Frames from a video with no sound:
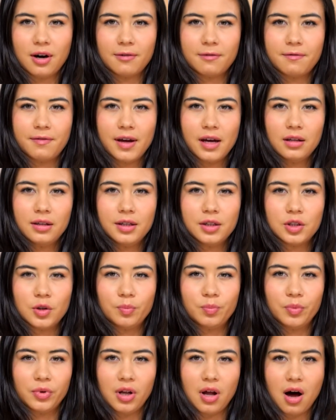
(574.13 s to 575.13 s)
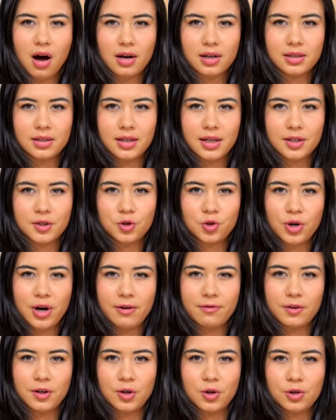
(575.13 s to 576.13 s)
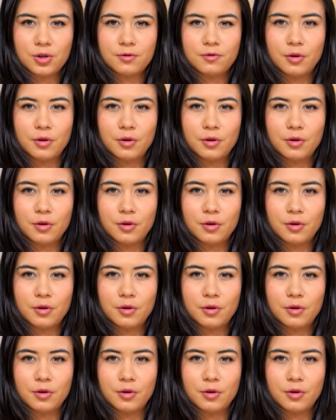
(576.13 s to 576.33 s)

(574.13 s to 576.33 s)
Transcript: of failing to block sex traffickers